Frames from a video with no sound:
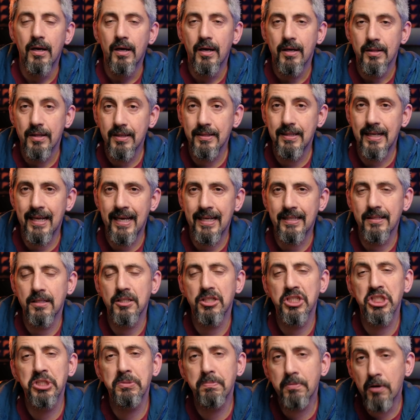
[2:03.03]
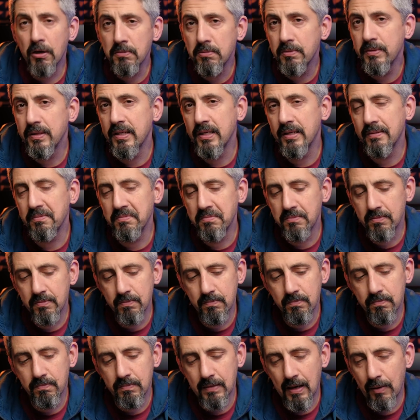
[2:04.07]
this lens is probably,
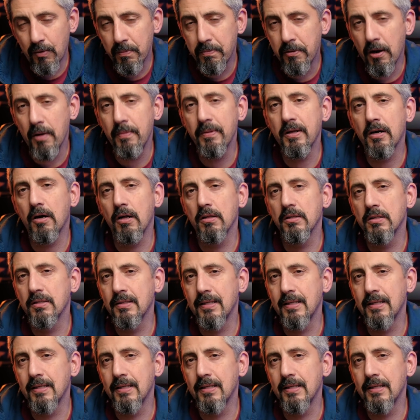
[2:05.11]
I would probably call this